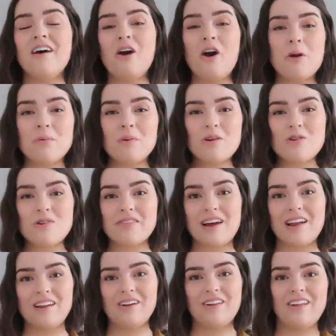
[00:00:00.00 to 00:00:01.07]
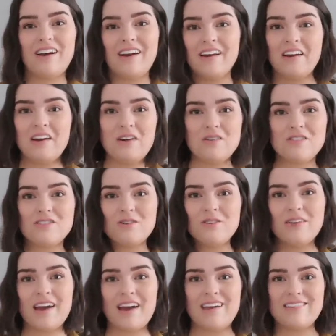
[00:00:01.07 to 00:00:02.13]
hope you enjoyed that little like
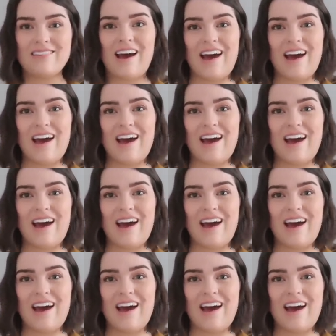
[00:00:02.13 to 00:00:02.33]
suitcase